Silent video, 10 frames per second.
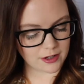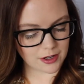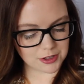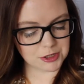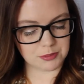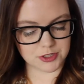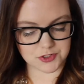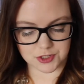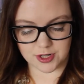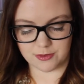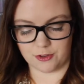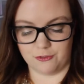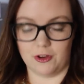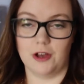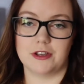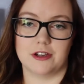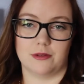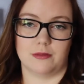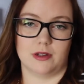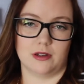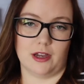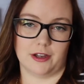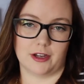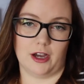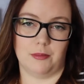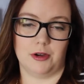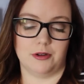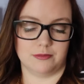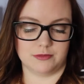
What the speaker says: Color Preserve Volume combo.